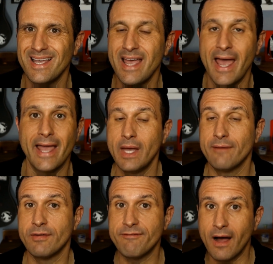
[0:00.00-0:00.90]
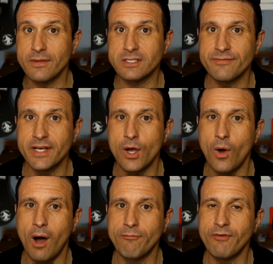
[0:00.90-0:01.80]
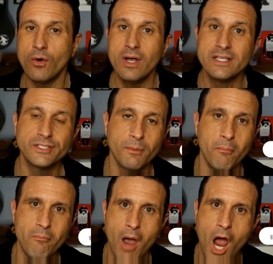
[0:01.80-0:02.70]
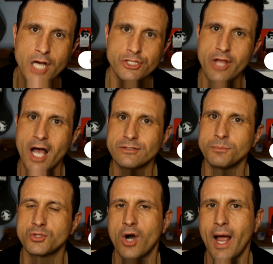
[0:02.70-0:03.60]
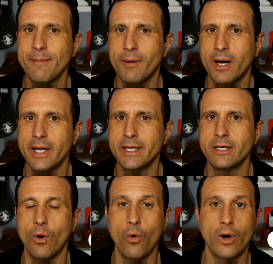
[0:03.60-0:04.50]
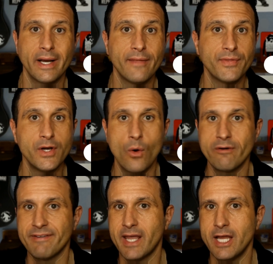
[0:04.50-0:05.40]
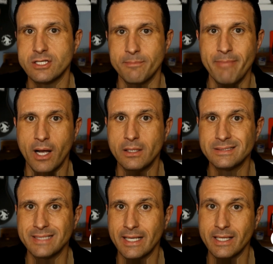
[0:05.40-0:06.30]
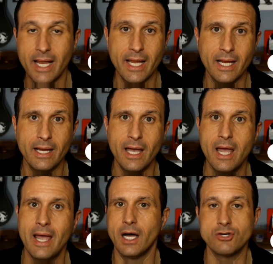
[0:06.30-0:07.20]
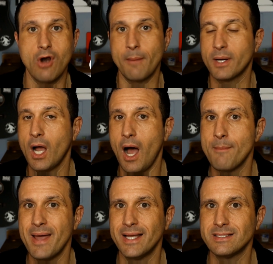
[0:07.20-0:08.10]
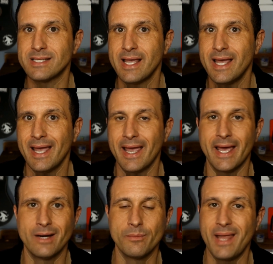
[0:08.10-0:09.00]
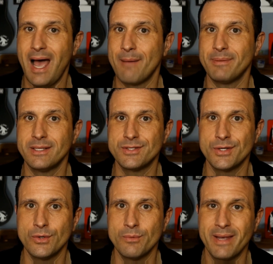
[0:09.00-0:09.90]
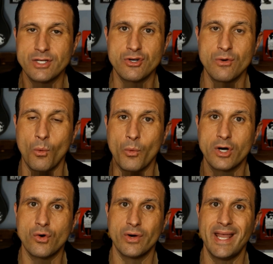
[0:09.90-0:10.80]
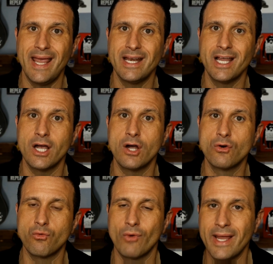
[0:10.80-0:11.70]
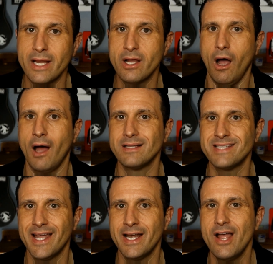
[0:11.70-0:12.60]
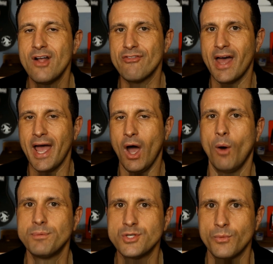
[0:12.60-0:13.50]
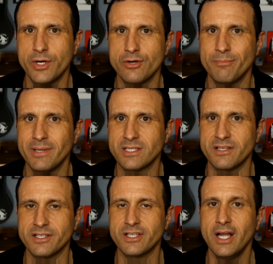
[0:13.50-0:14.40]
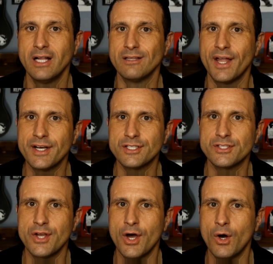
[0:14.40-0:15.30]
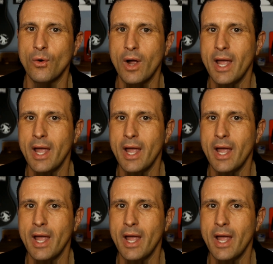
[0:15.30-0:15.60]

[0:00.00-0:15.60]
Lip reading: Hey, if you found this video helpful, smash that subscribe button or hit the notification bell, ding ding, drop a comment, and we'll be happy to make sure that we're creating great content that helps you in your business. Let us know.